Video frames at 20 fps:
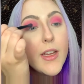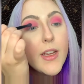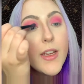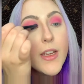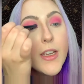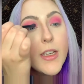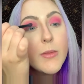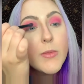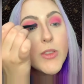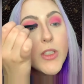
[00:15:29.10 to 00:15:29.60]

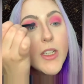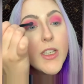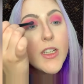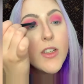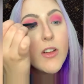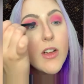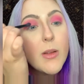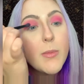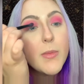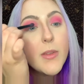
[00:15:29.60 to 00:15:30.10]
I'm trying to
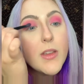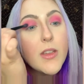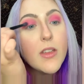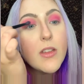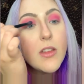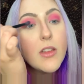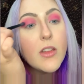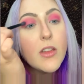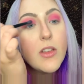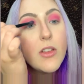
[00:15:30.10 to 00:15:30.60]
grab in a
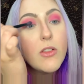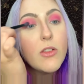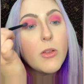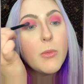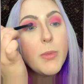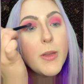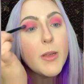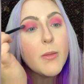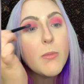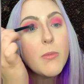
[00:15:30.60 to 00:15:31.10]
little
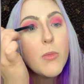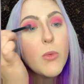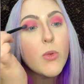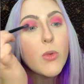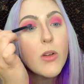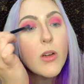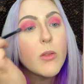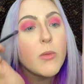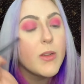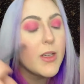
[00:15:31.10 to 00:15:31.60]
bit
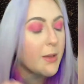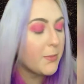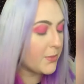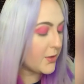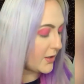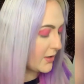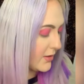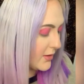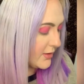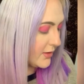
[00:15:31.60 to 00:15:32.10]
more when I
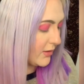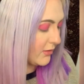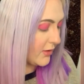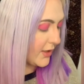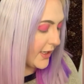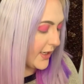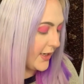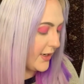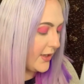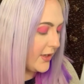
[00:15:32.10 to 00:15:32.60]
put on the
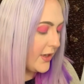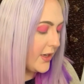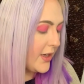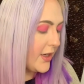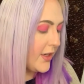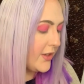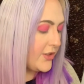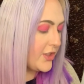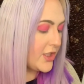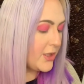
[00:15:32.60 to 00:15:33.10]
lid,
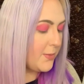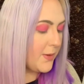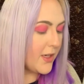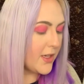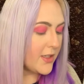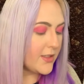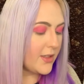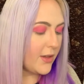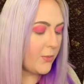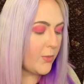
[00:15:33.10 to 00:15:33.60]
just
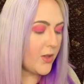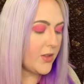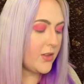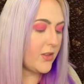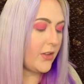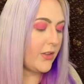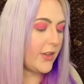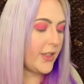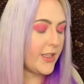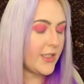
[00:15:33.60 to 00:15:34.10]
because I want the
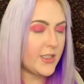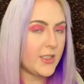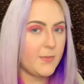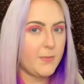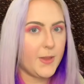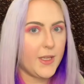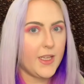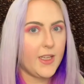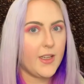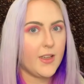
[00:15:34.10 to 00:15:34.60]
lid to
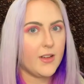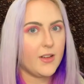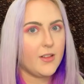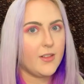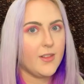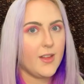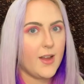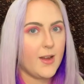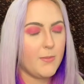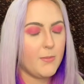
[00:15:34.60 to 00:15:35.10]
be a
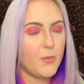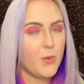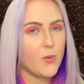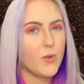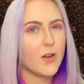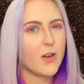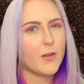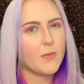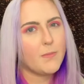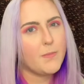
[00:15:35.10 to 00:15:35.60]
lot
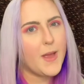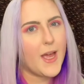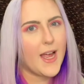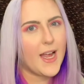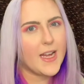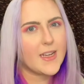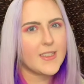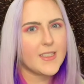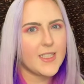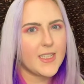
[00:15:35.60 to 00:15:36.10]
more
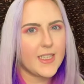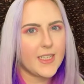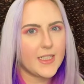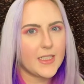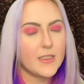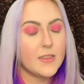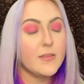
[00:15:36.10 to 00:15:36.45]
packed in.